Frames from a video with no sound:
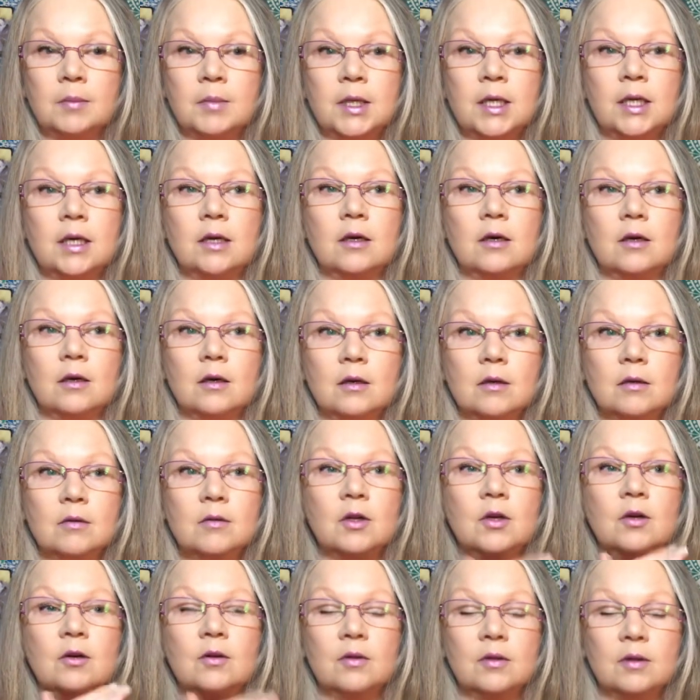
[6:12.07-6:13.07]
They're,
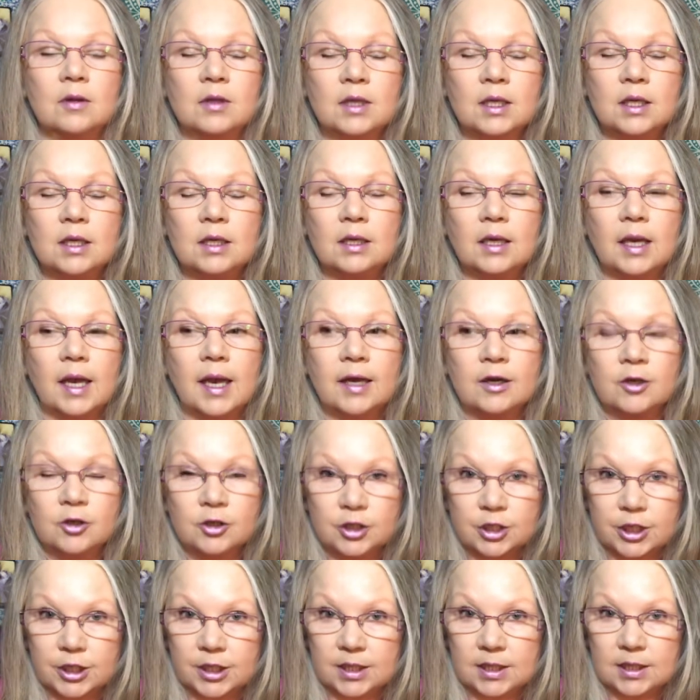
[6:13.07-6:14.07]
they're, the
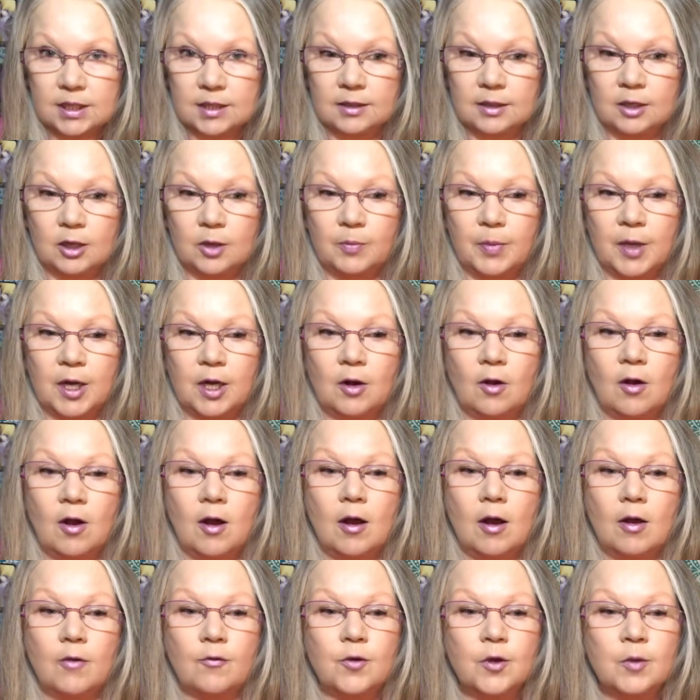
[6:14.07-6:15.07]
energy is a little bit
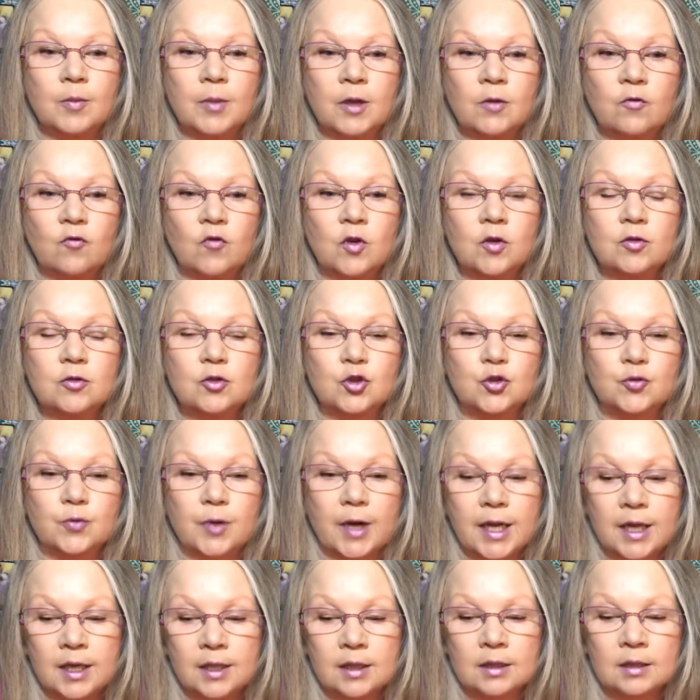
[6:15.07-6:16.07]
off. You might feel
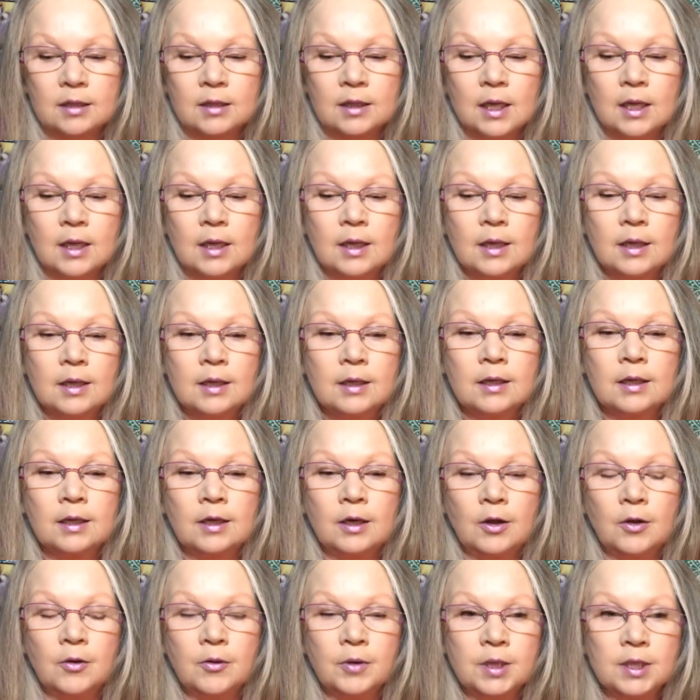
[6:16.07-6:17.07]
drained, you
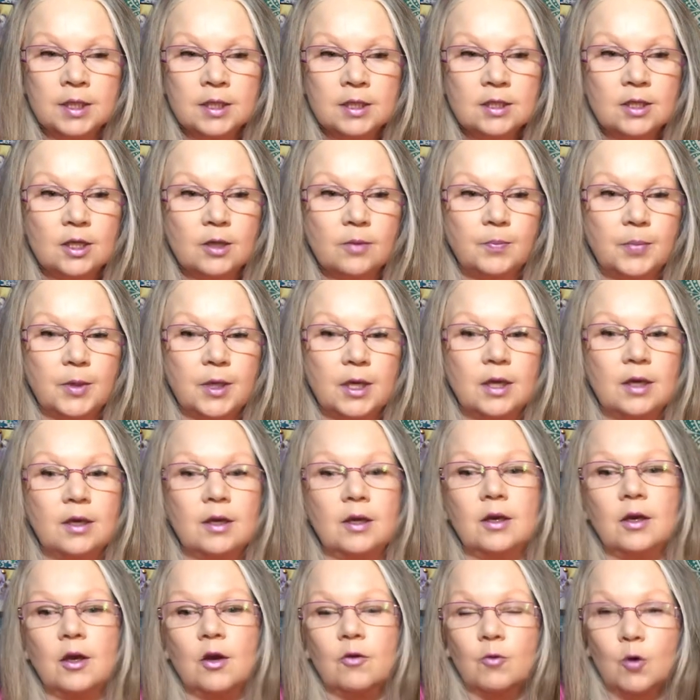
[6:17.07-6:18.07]
know, and this could
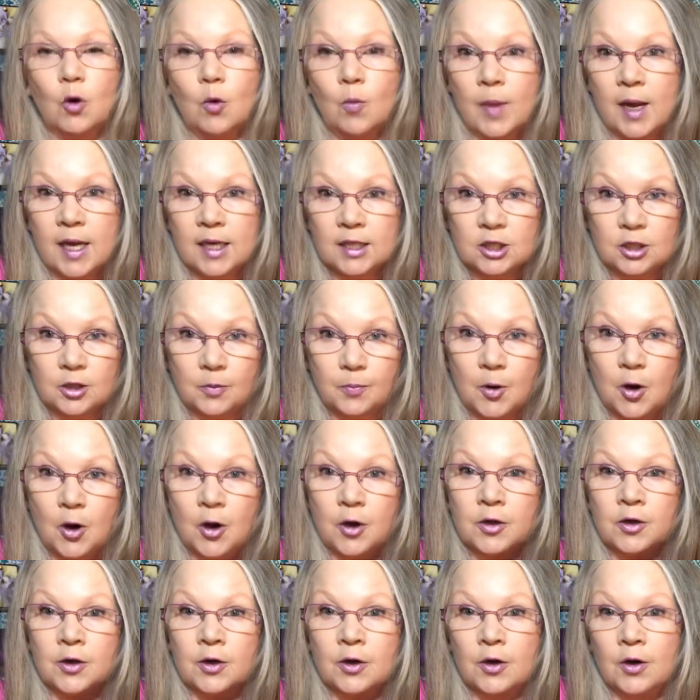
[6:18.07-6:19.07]
be a romantic
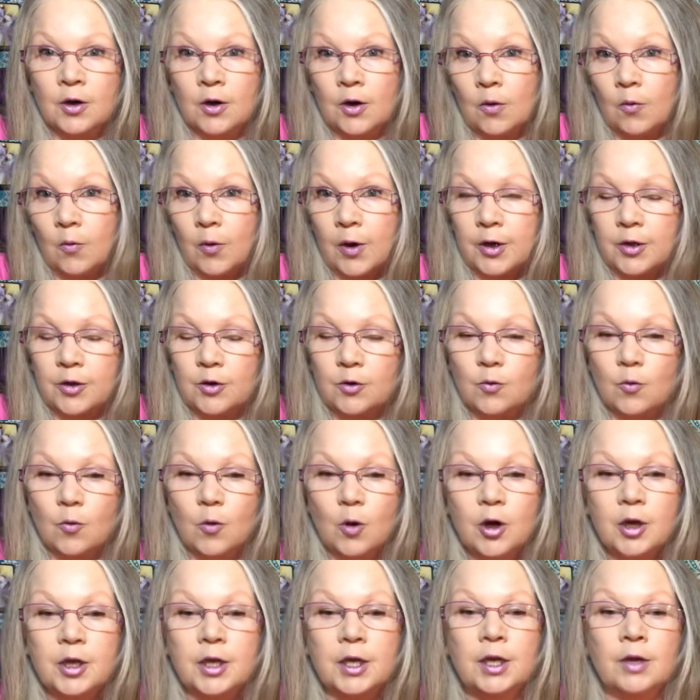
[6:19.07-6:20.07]
partner where you're
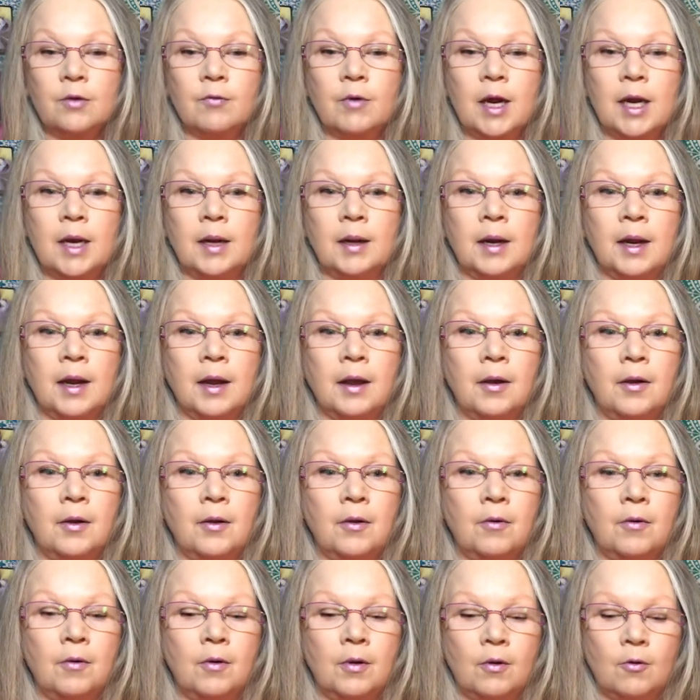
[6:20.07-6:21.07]
working right
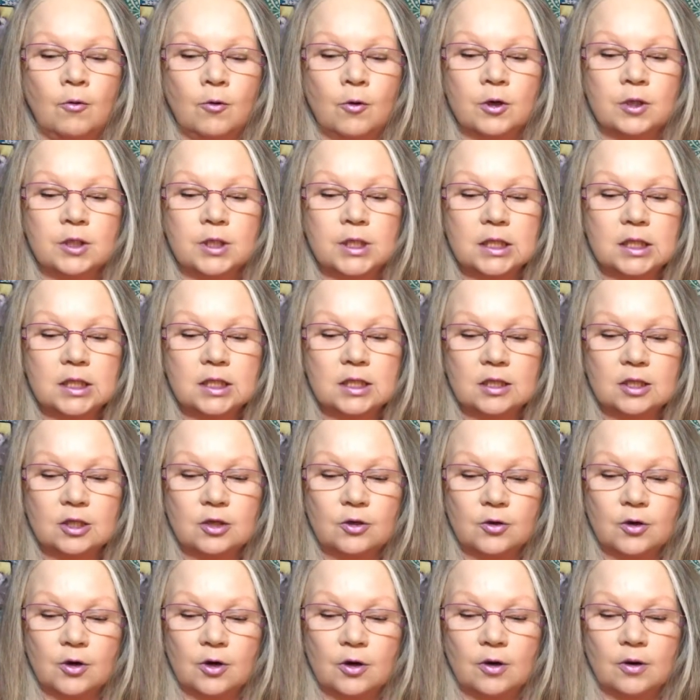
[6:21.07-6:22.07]
now or just
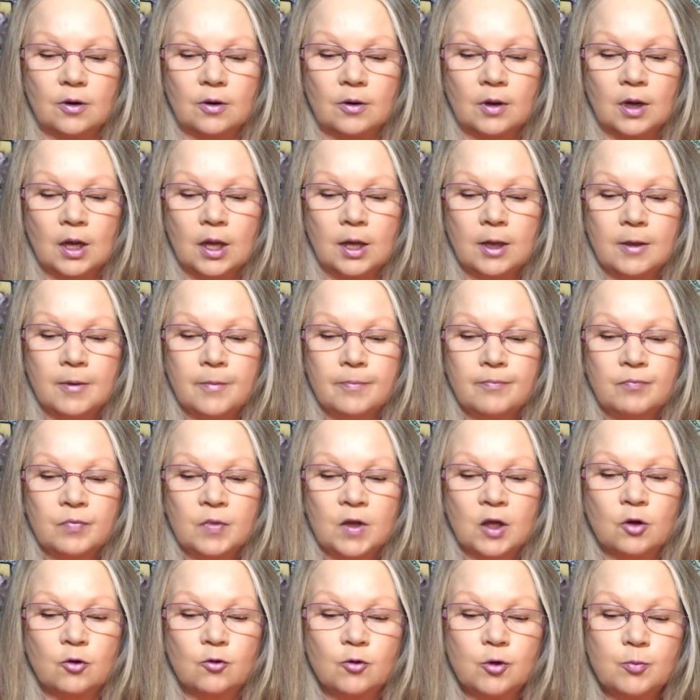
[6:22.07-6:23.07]
your
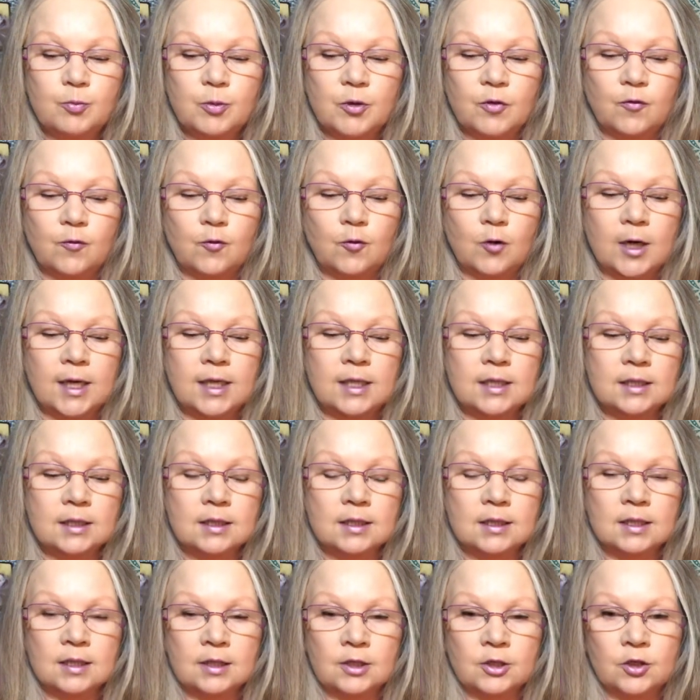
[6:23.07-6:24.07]
group of
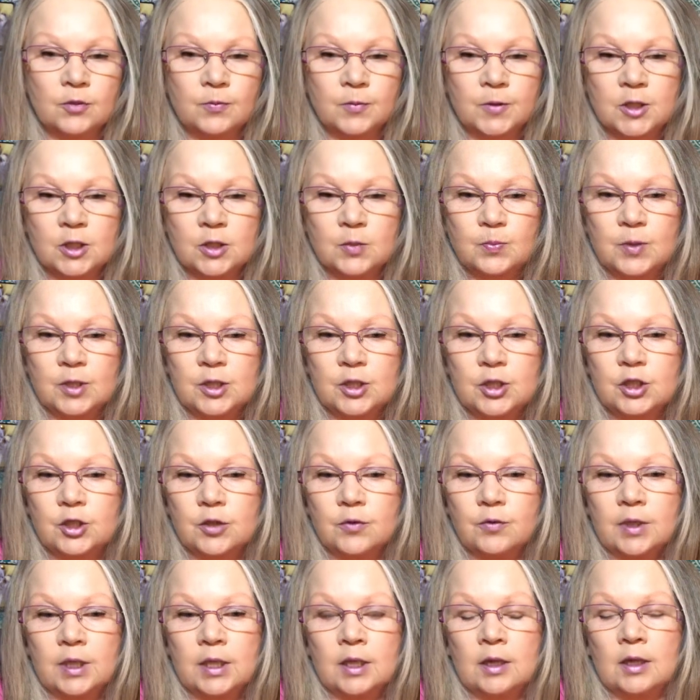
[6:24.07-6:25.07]
friends and you've just been
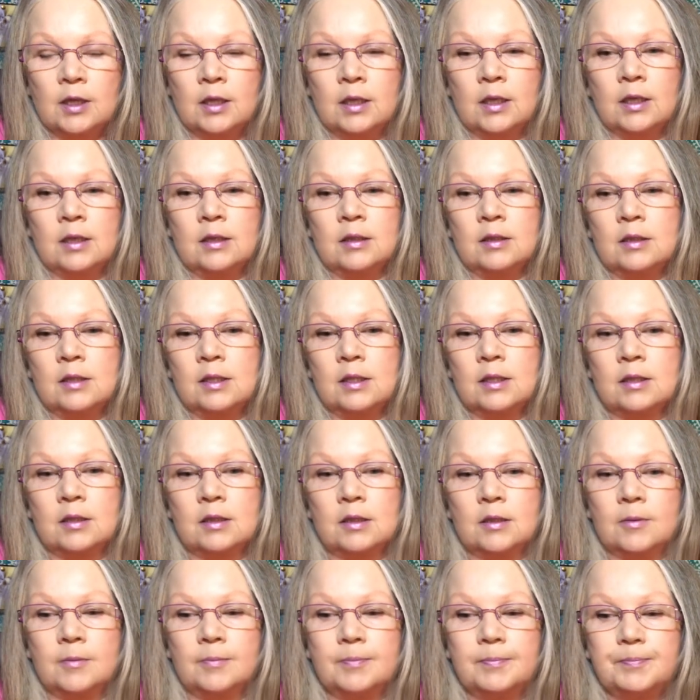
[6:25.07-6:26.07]
doing things